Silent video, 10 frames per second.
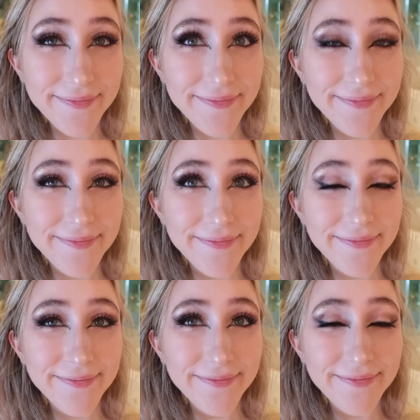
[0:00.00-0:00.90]

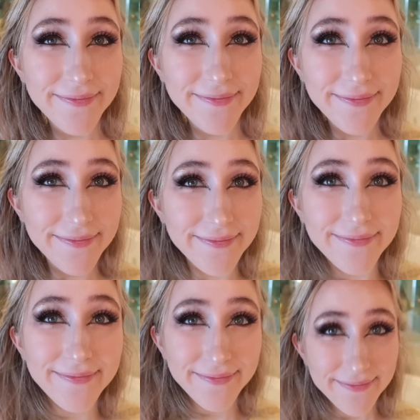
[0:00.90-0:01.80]
Nobody speaks.